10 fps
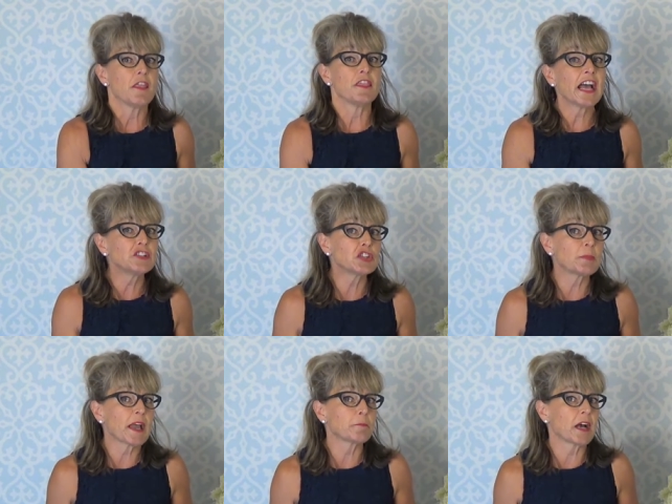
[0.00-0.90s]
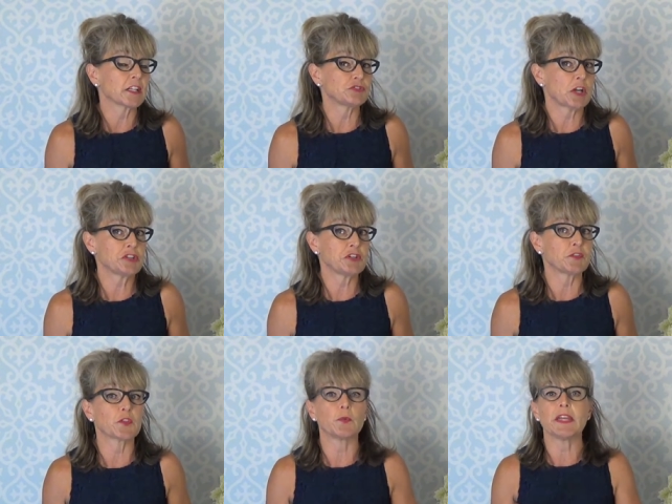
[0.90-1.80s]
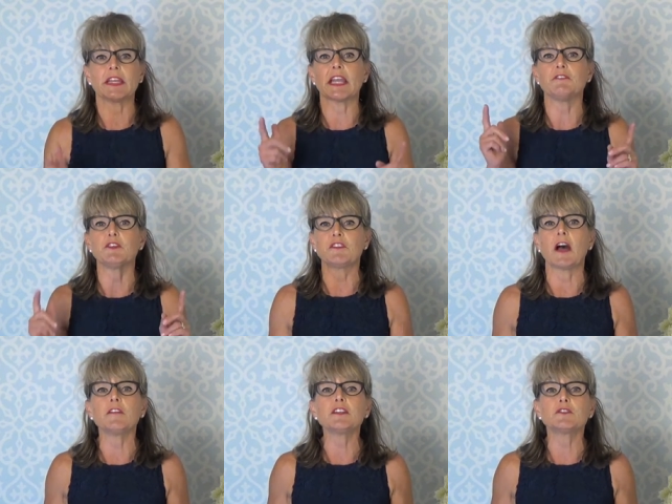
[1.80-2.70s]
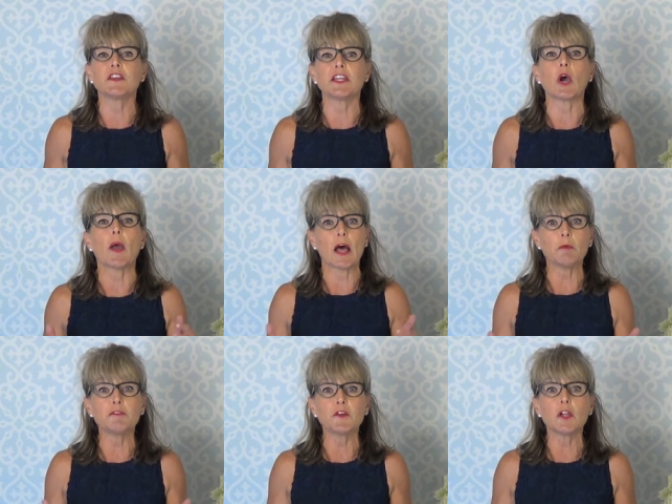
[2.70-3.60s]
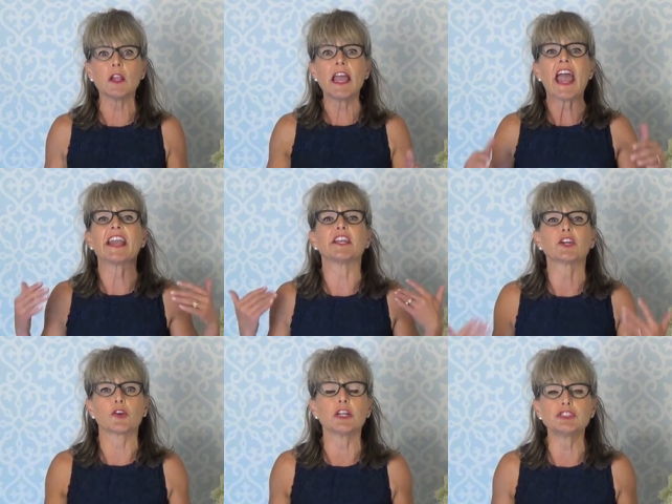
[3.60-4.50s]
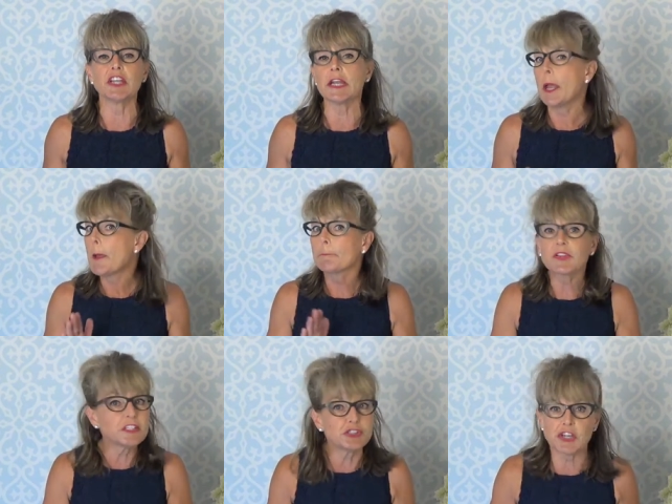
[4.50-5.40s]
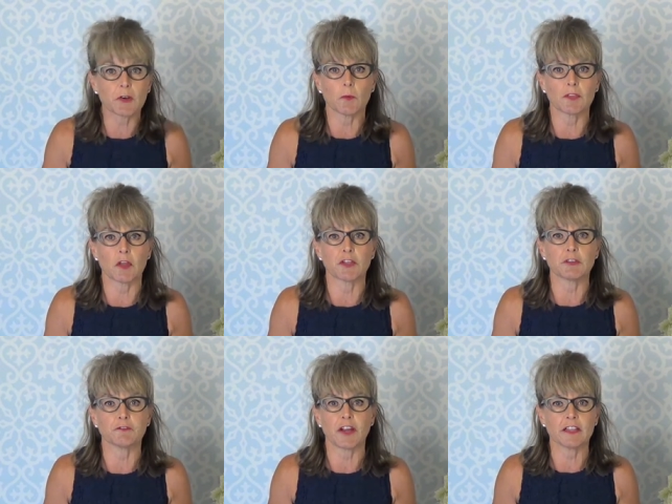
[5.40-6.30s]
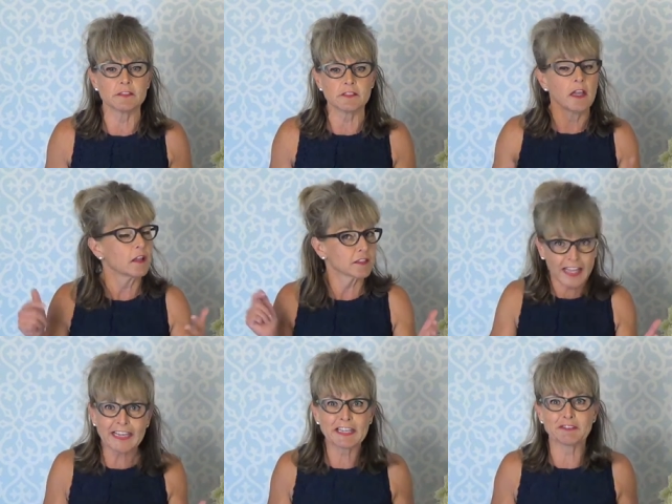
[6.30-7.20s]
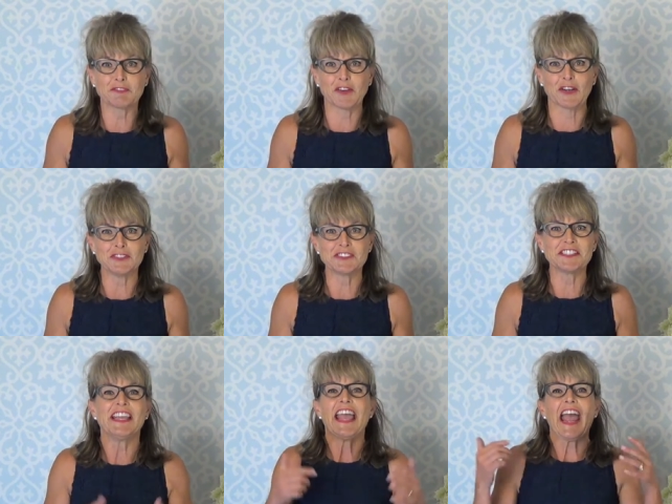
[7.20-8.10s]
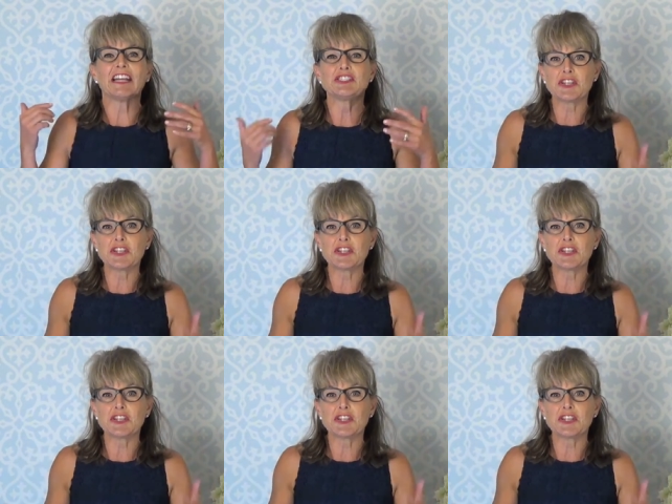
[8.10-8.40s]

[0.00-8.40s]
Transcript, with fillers: That's your Back Pocket Strategy for the week. If you found this video helpful and encouraging, please share it with all your friends. Like it first and